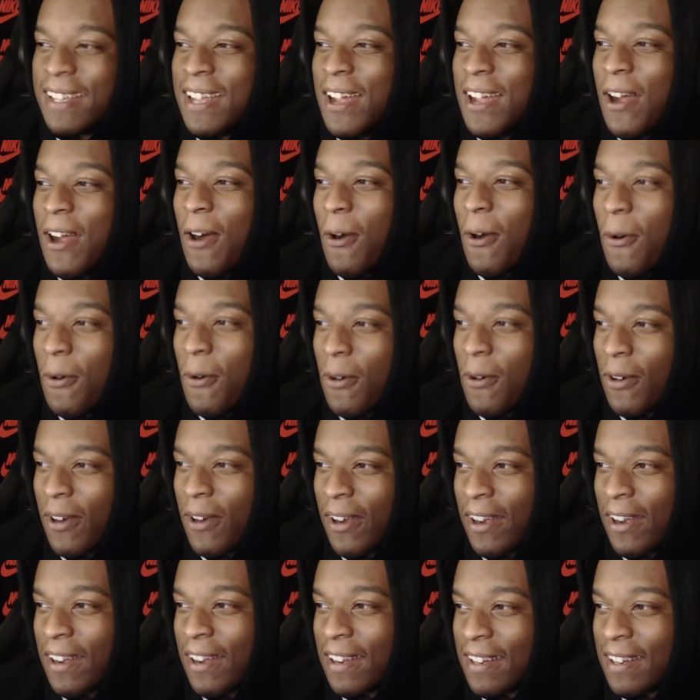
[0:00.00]

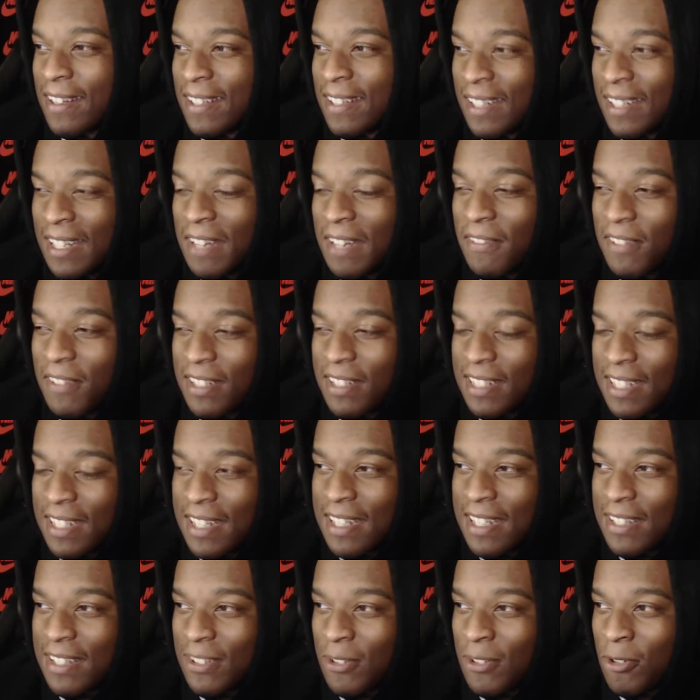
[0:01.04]
or the difference
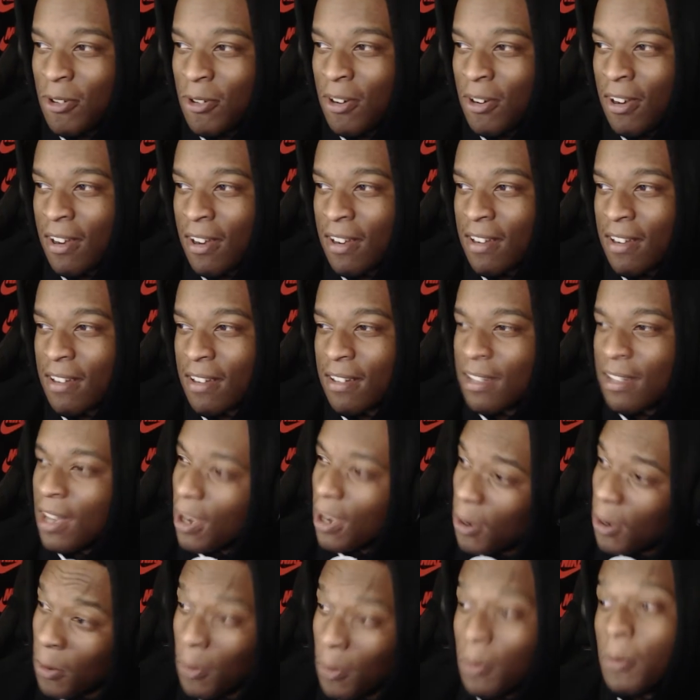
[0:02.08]
is or
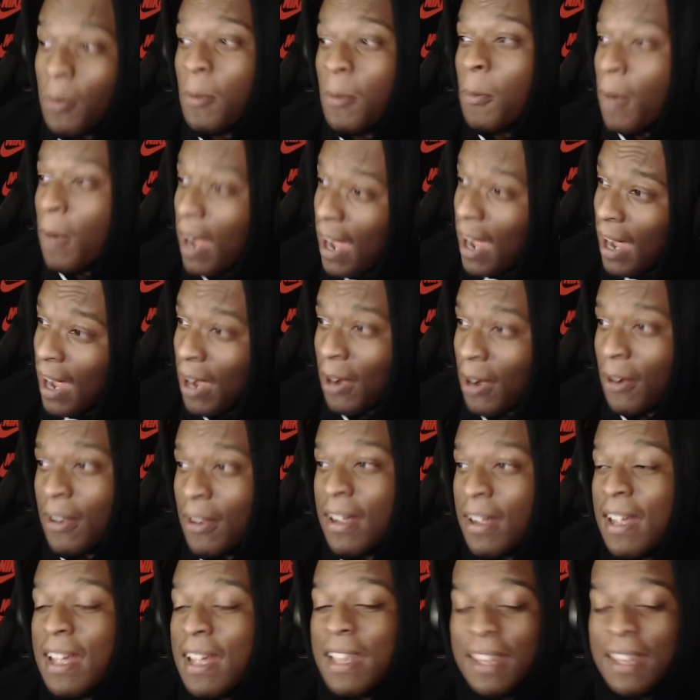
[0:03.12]
no wow
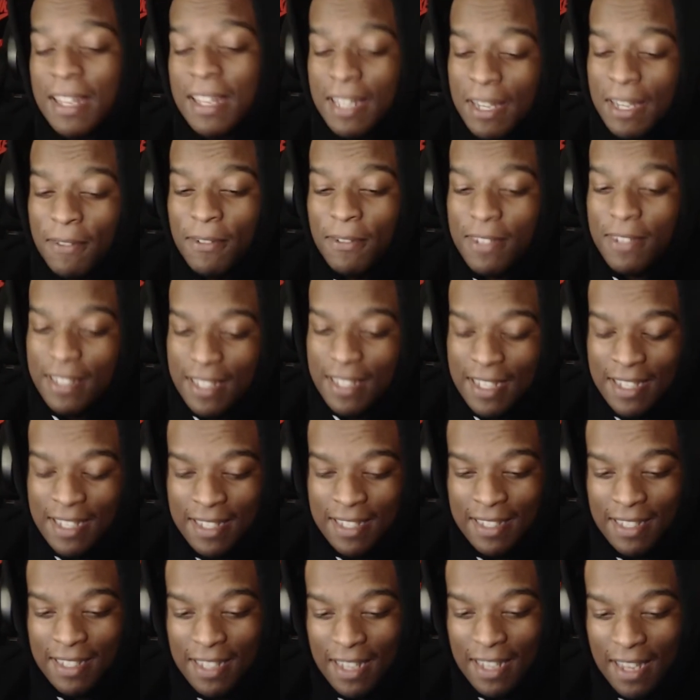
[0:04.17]
the difference
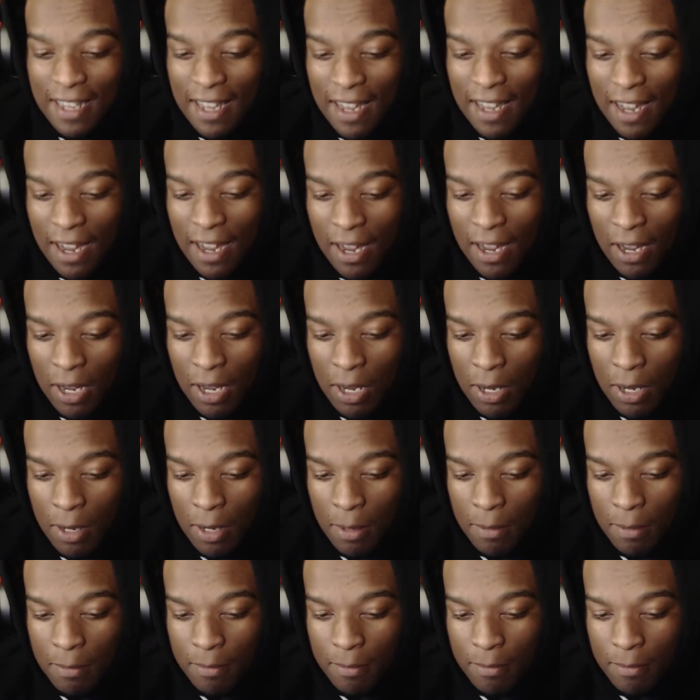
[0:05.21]
is
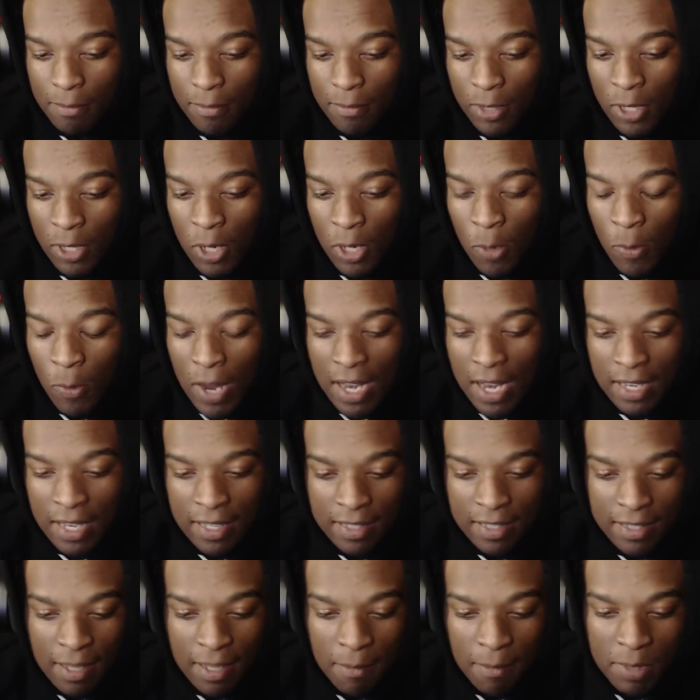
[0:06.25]
um you know wait until
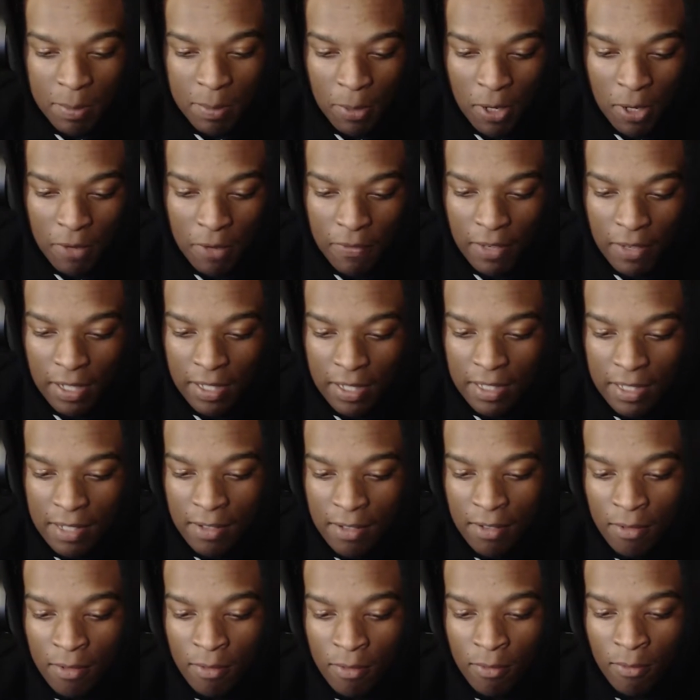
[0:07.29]
something's perfect
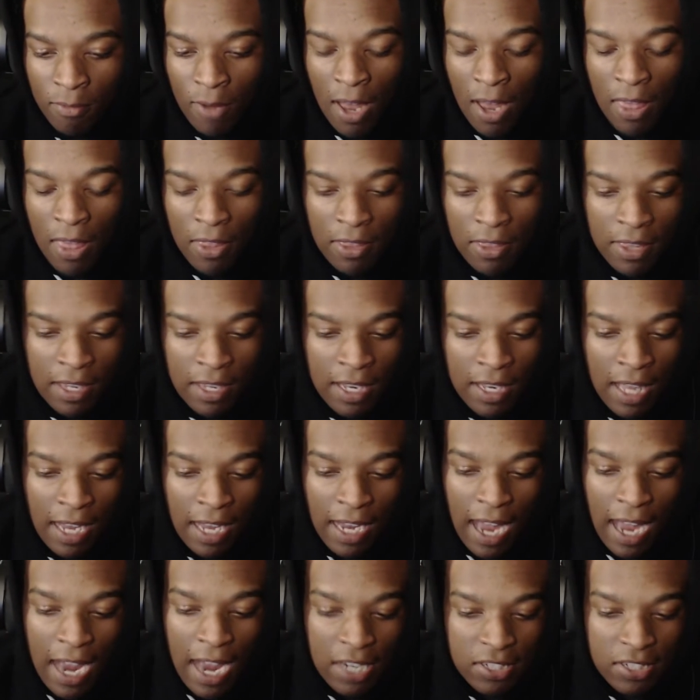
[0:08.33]
rather than like
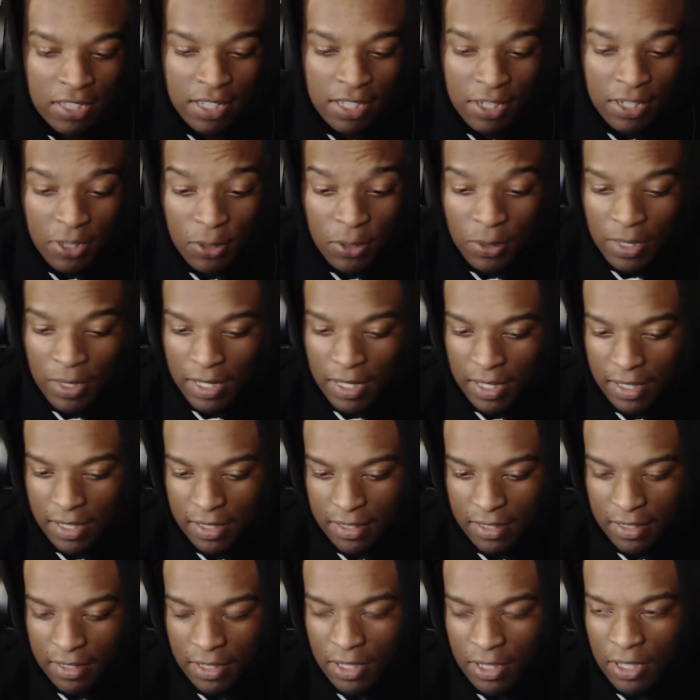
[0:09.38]
actually doing it
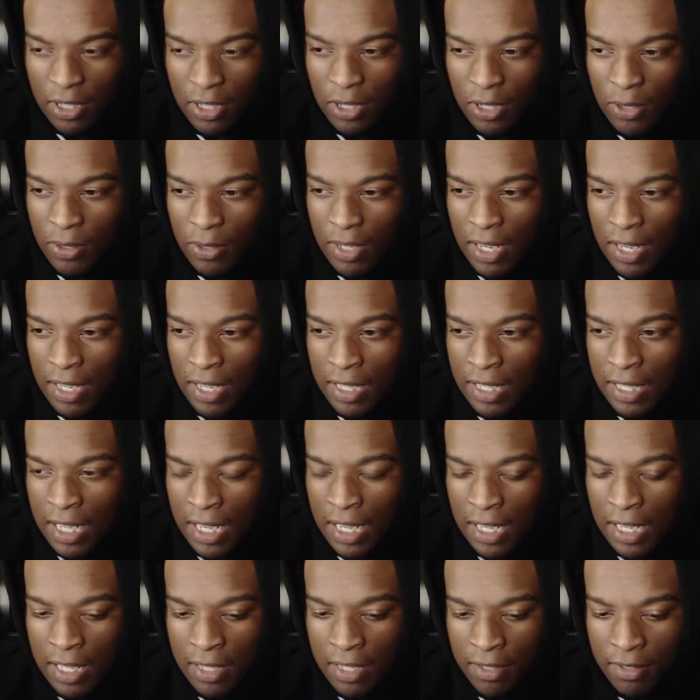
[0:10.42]
you know and
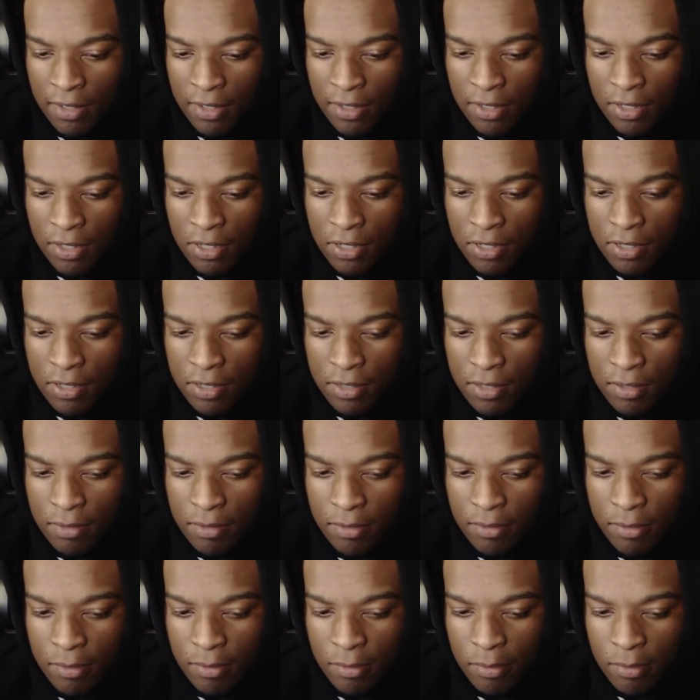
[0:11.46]
then
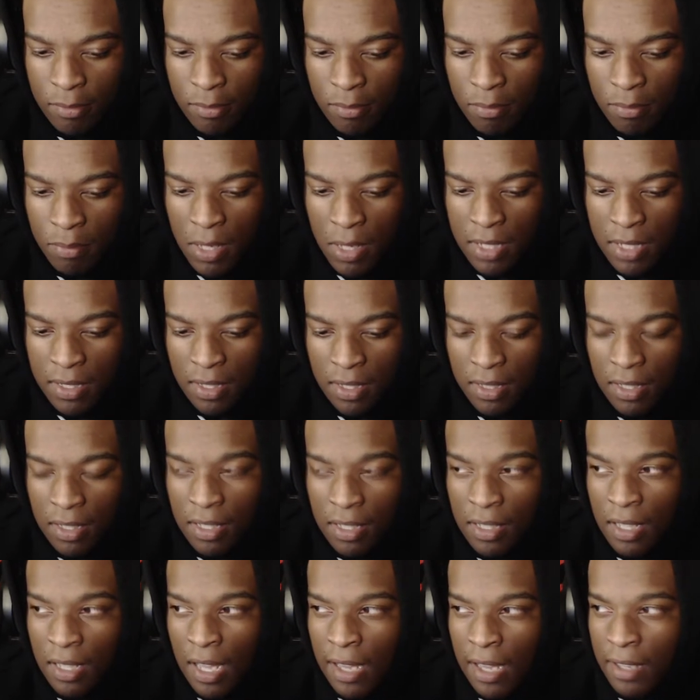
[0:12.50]
basically
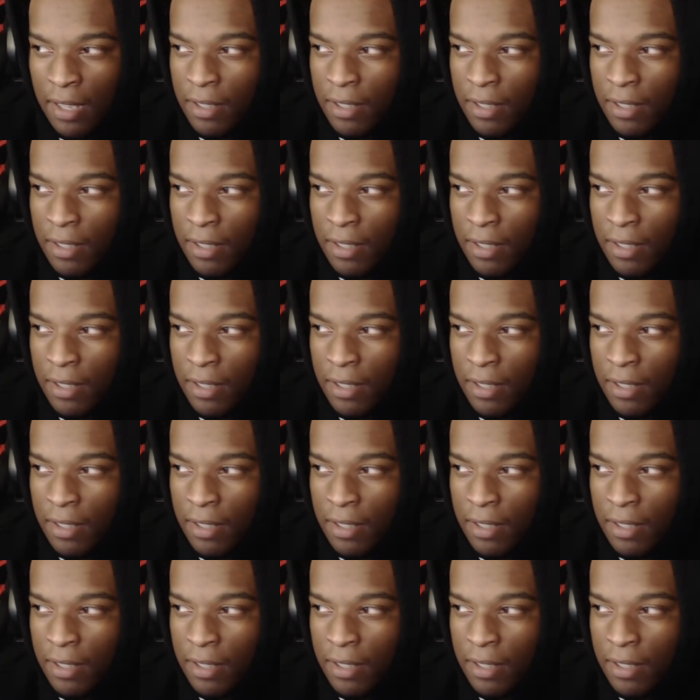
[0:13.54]
like